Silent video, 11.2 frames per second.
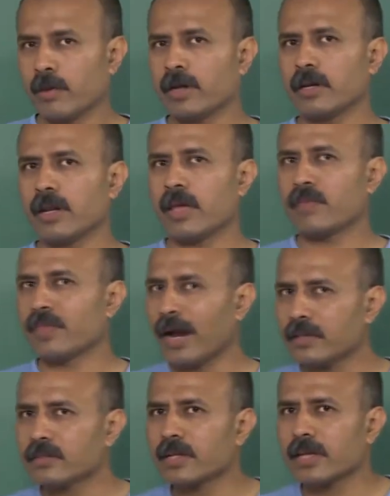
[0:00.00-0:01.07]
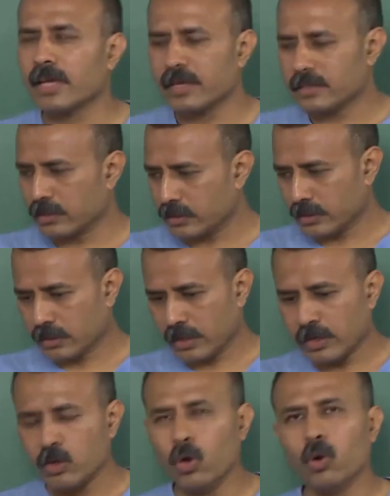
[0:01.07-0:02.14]
So, but if that is the case,
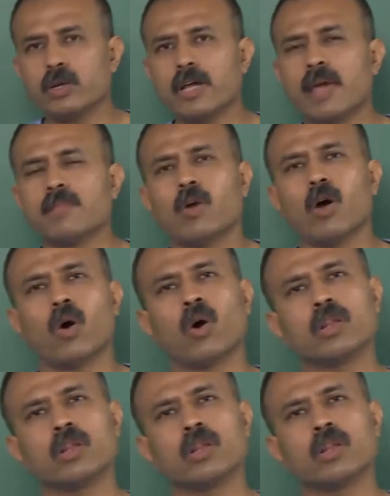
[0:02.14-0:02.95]
in no time,